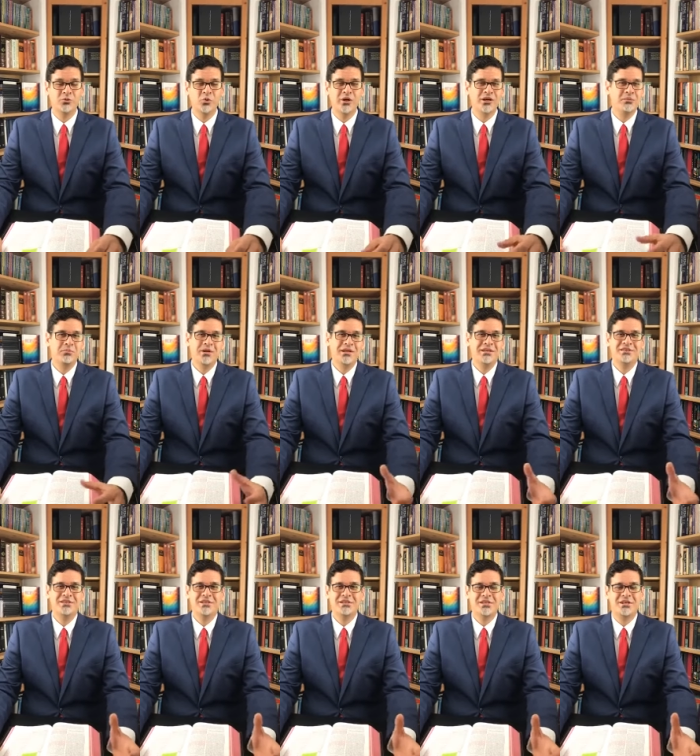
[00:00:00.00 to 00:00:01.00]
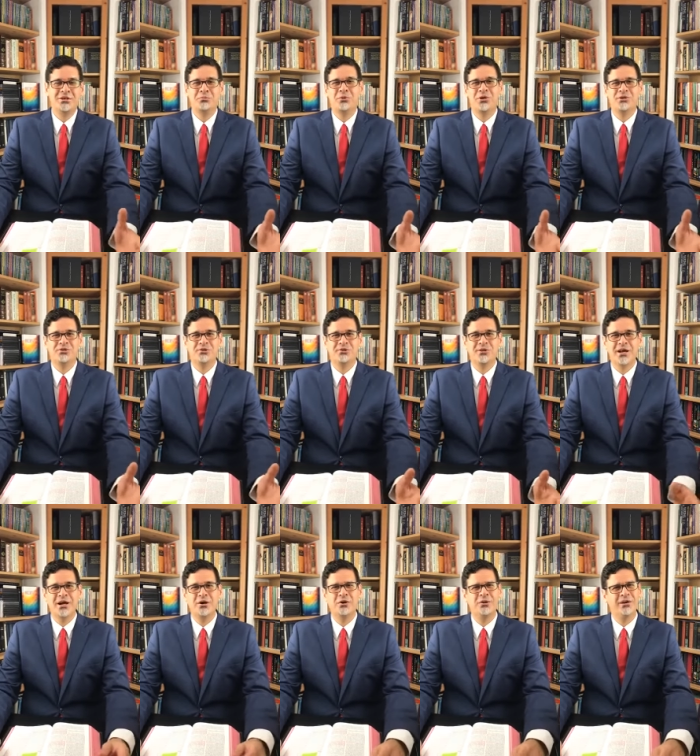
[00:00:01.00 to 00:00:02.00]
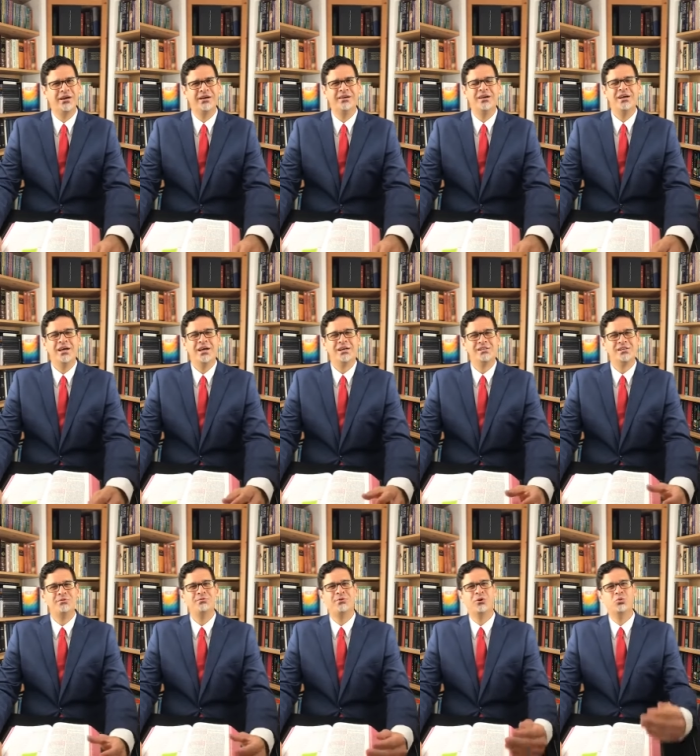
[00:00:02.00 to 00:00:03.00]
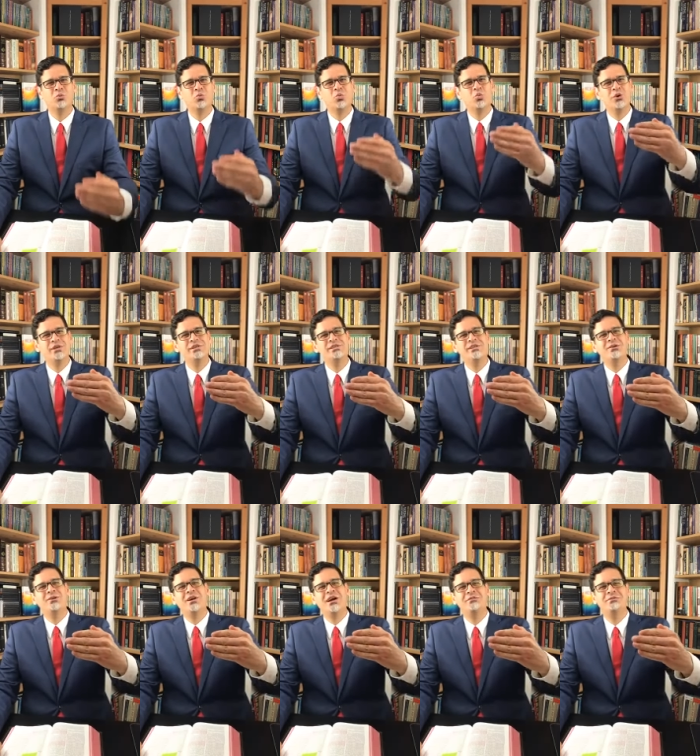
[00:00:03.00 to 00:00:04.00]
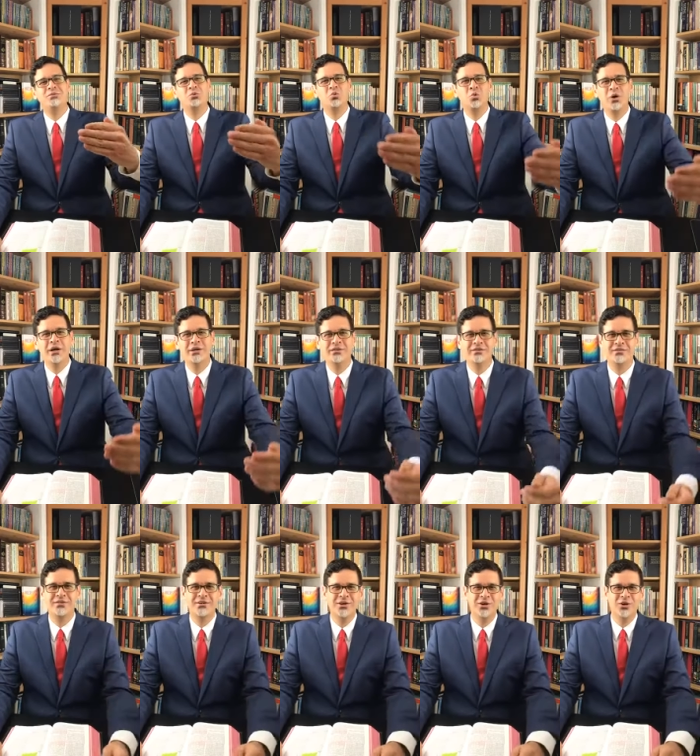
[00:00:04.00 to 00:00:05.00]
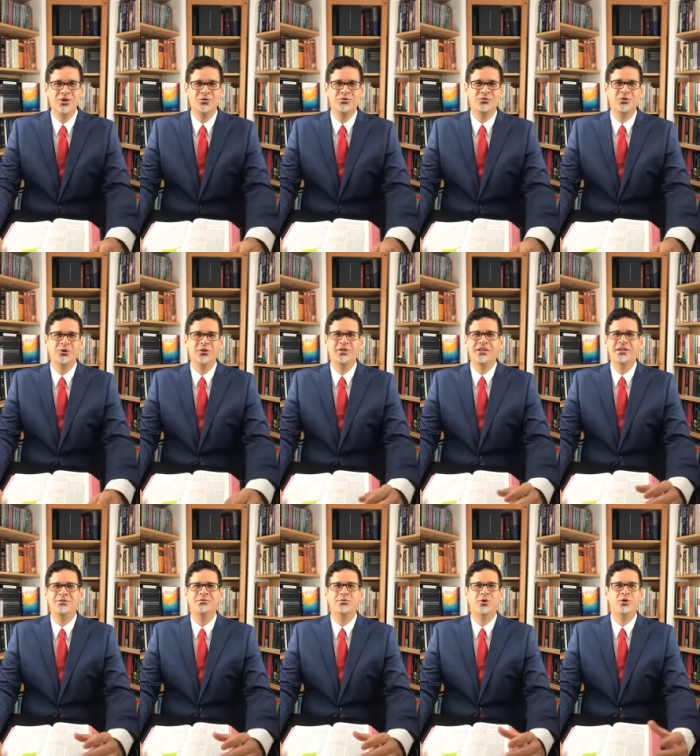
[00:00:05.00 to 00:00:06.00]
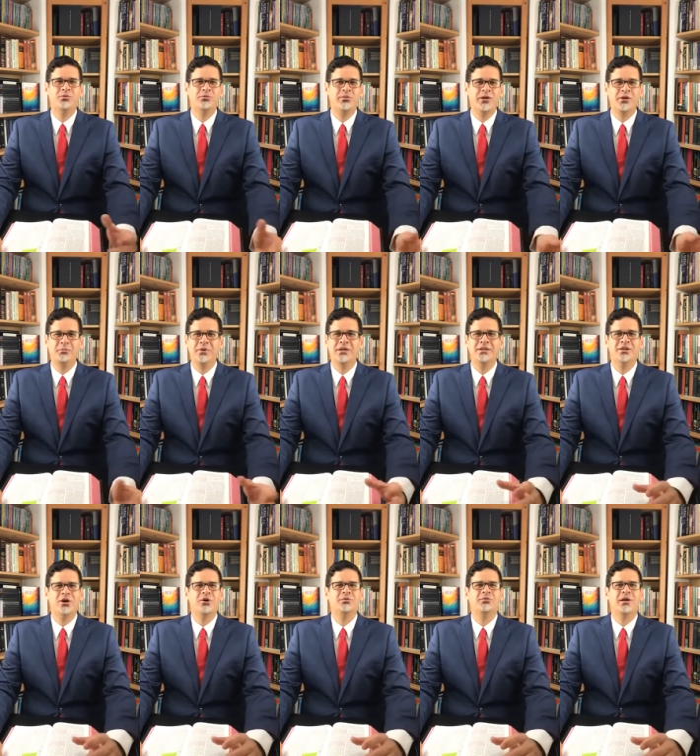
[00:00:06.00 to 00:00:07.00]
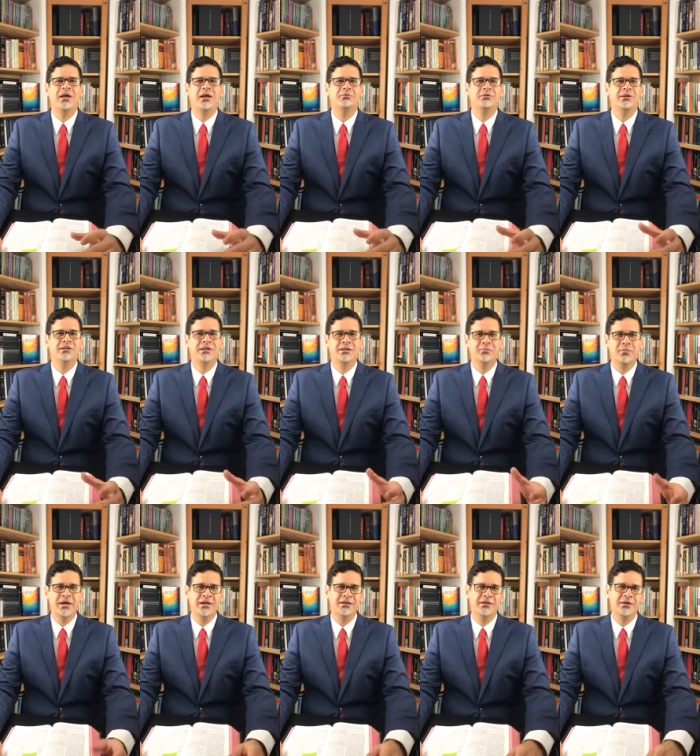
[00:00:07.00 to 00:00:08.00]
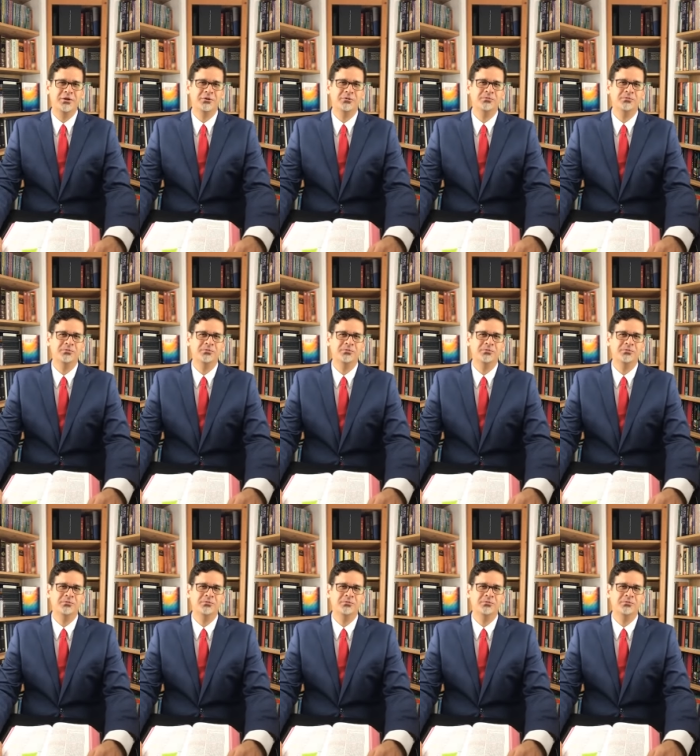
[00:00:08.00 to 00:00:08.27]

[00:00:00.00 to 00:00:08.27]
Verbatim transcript: We can begin the celebration now, except for we still have to wait for the fulfillment of everything made new